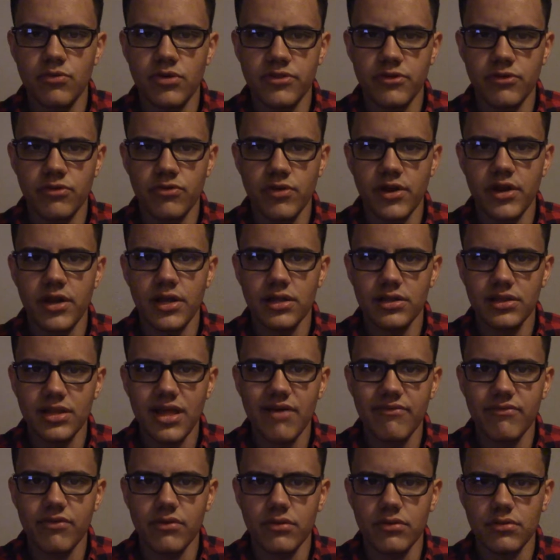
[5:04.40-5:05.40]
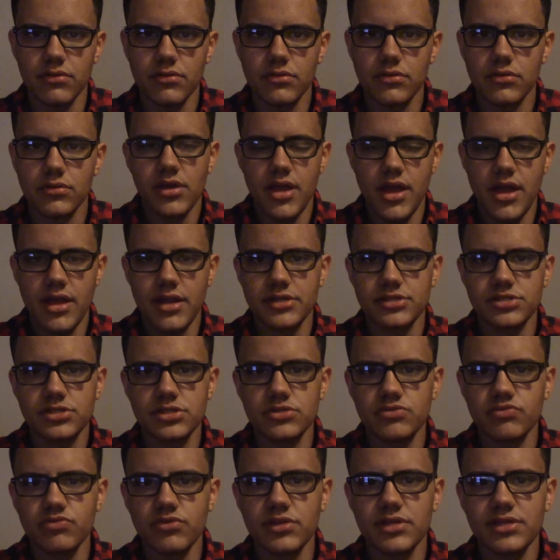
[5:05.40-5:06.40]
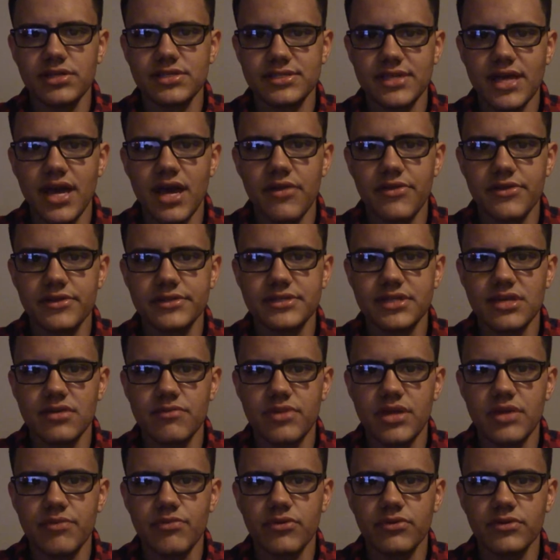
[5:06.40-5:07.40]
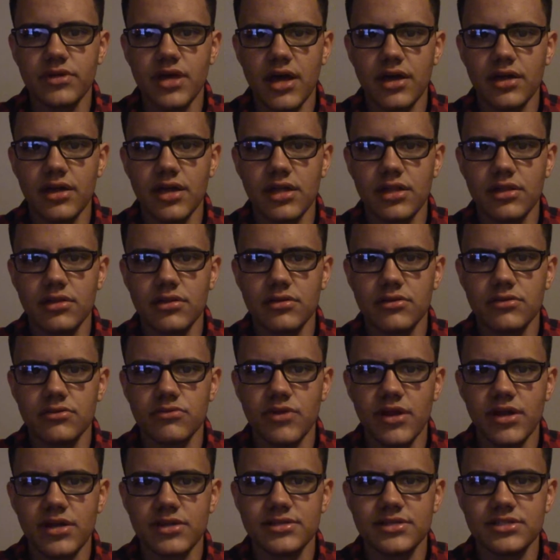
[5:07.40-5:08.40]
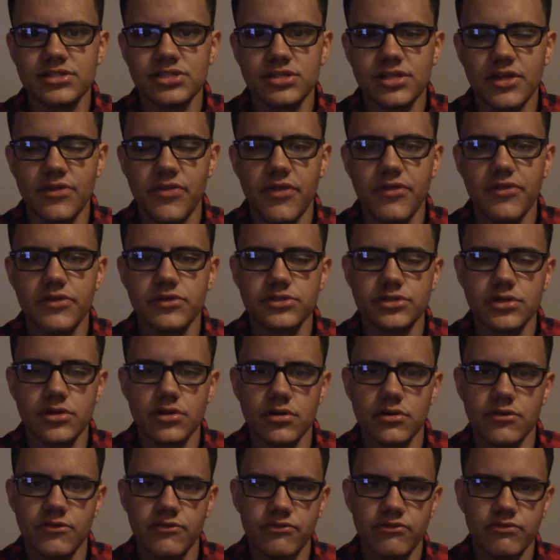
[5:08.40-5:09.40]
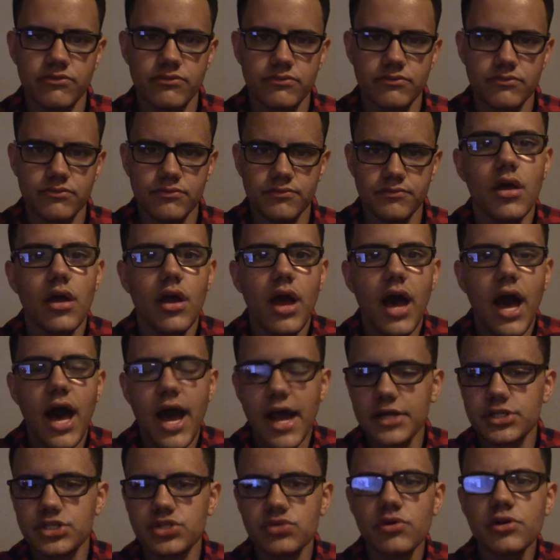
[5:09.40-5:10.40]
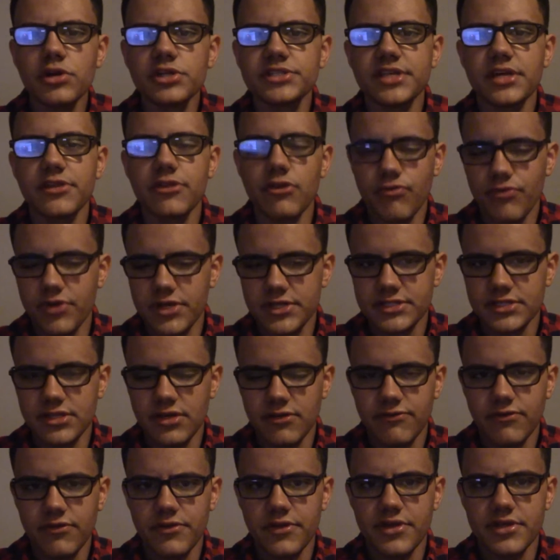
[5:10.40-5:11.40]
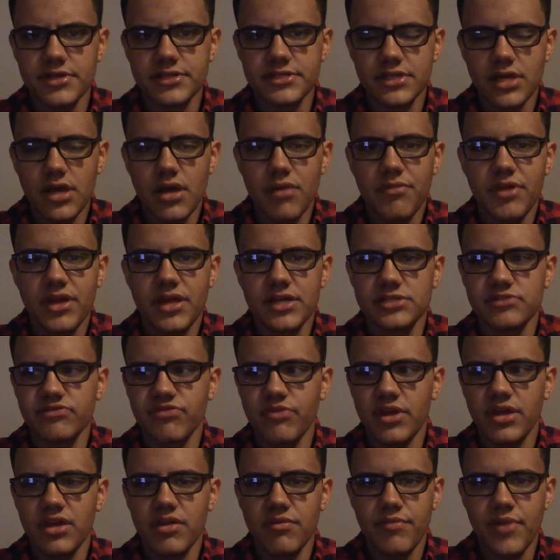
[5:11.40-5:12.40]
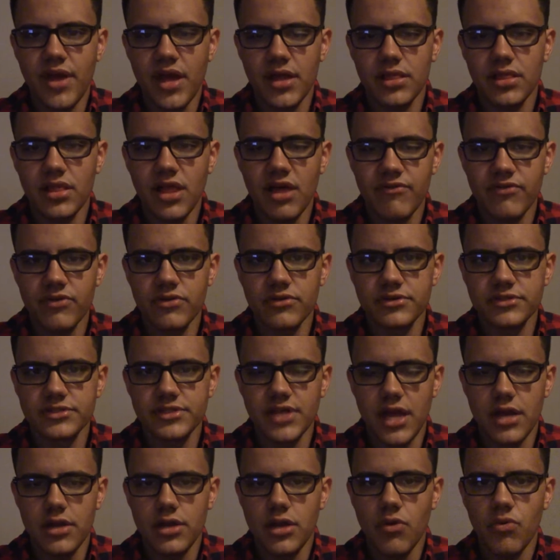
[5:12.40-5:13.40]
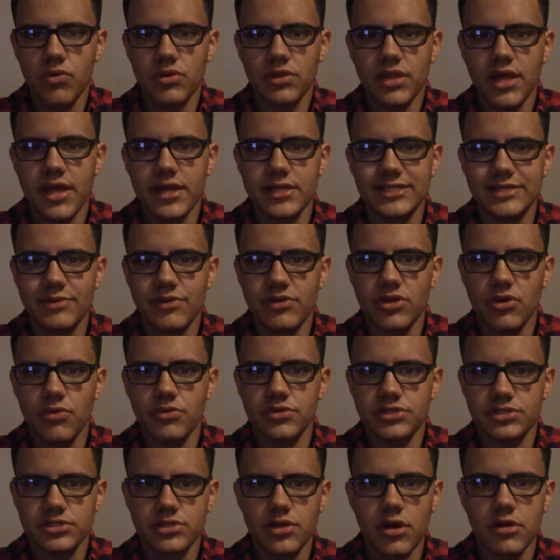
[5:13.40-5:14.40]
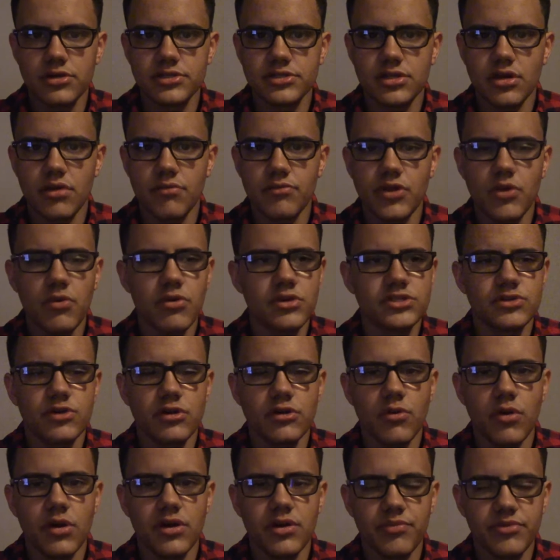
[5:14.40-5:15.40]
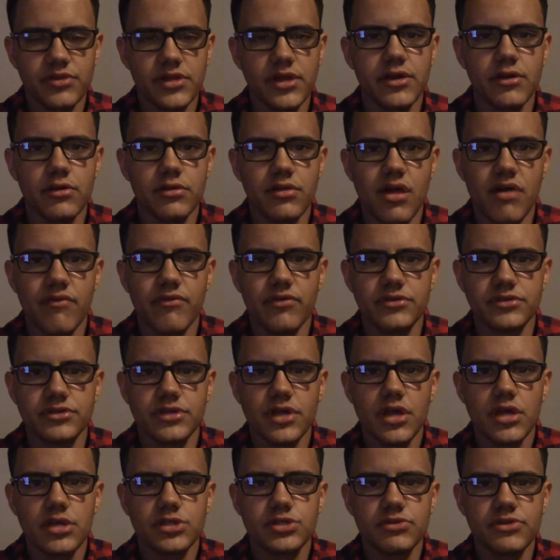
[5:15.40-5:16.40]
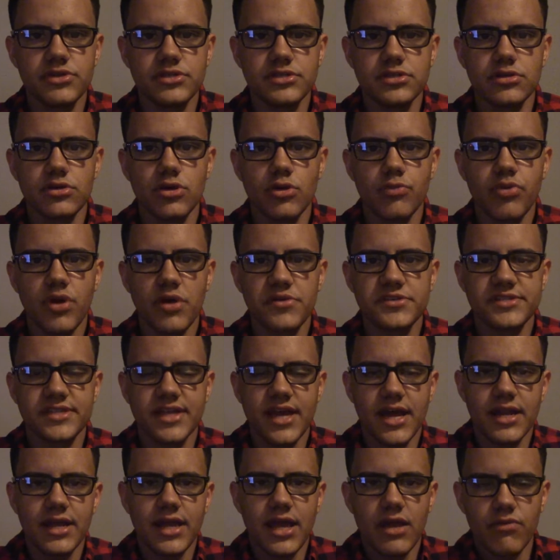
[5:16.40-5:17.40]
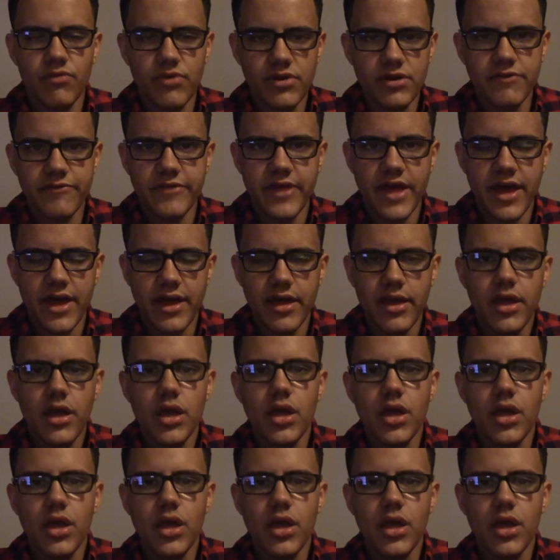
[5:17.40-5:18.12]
they're creating a level. And it's just really sad to see people not getting the recognition that they deserve. I do understand the reasoning for this, because if you're making bad levels and no one likes them and no one stars them, no one's going to want to play your levels, so this is a good process to kind of get rid of that,